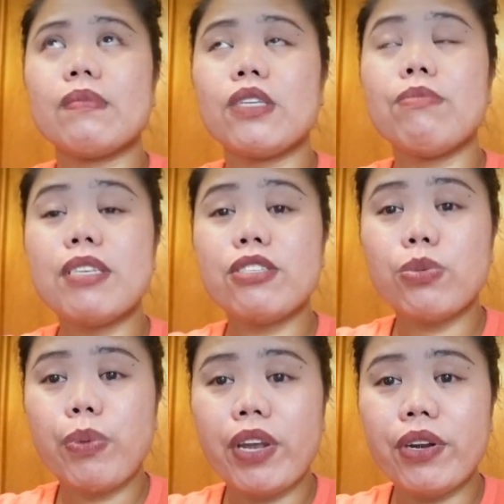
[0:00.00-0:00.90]
miss
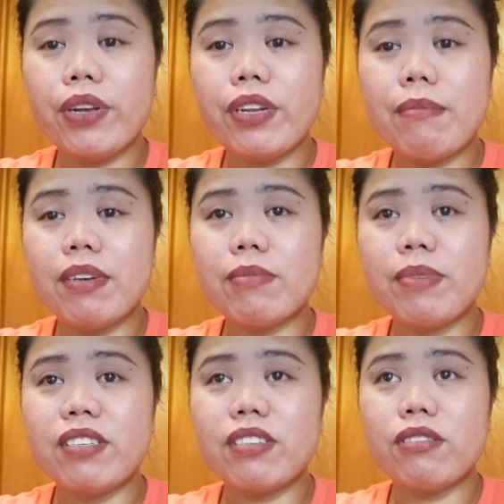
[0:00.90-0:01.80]
your period, that must
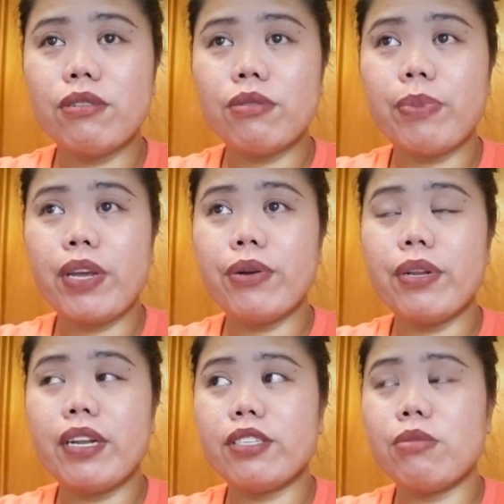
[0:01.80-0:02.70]
be just your
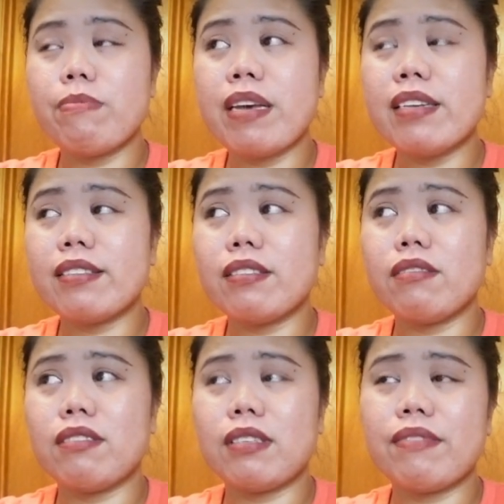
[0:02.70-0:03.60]
period that you missed
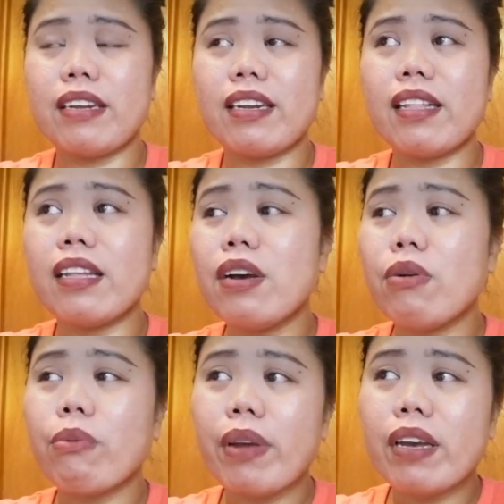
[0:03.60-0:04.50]
and stuff like that.
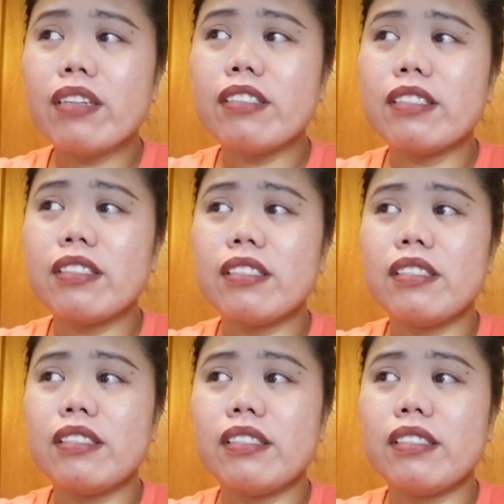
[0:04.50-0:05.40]
Well,
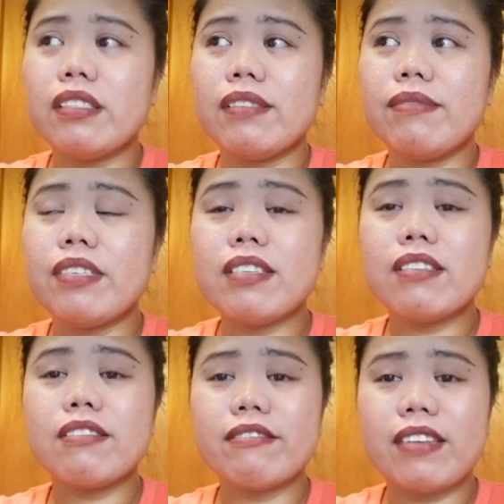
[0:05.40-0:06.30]
this
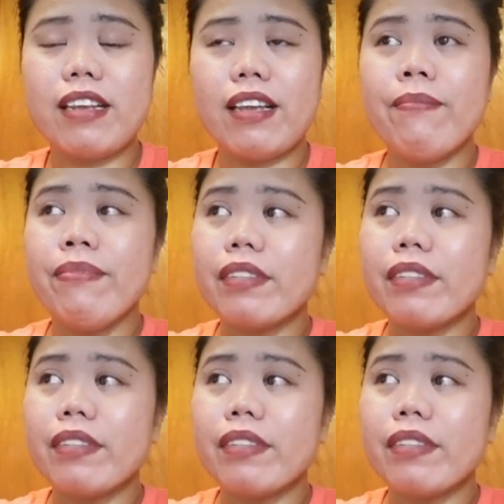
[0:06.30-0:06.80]
is the thing.